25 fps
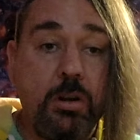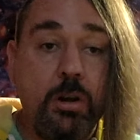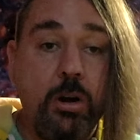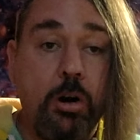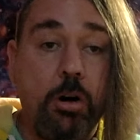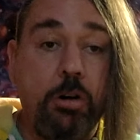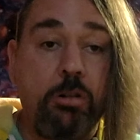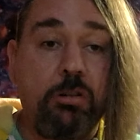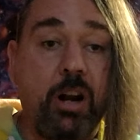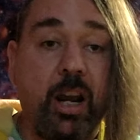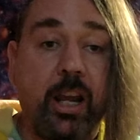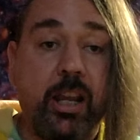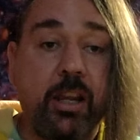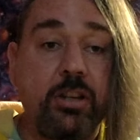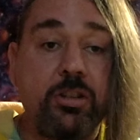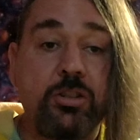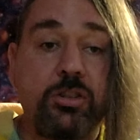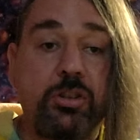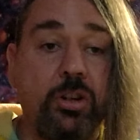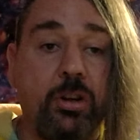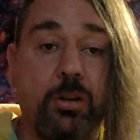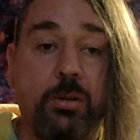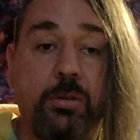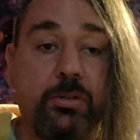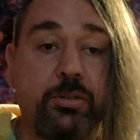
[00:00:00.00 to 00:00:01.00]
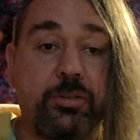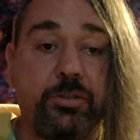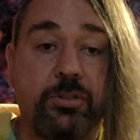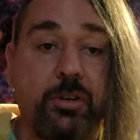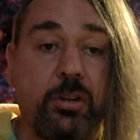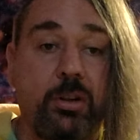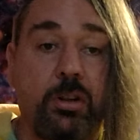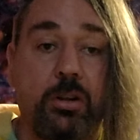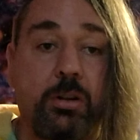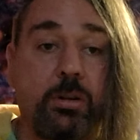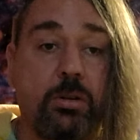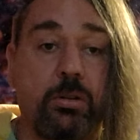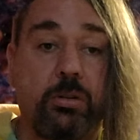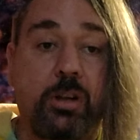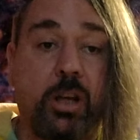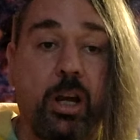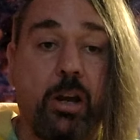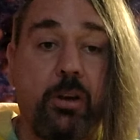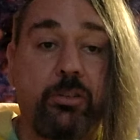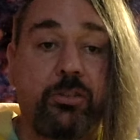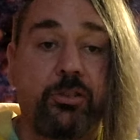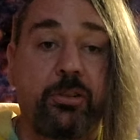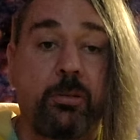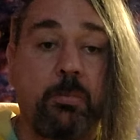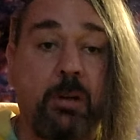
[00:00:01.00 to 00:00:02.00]
or I can choose to
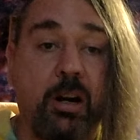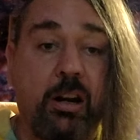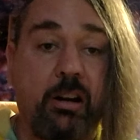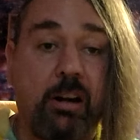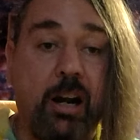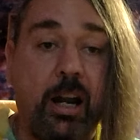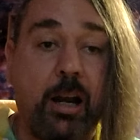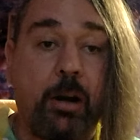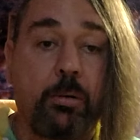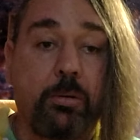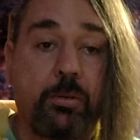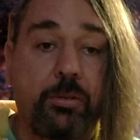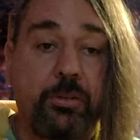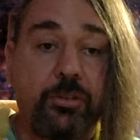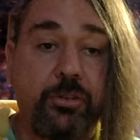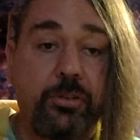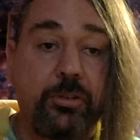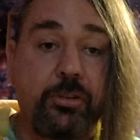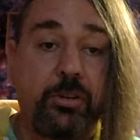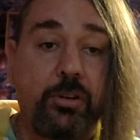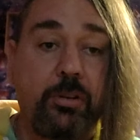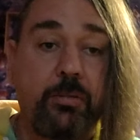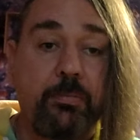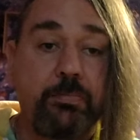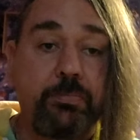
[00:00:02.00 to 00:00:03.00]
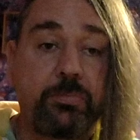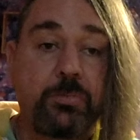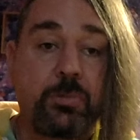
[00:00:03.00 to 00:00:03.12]
go somewhere else.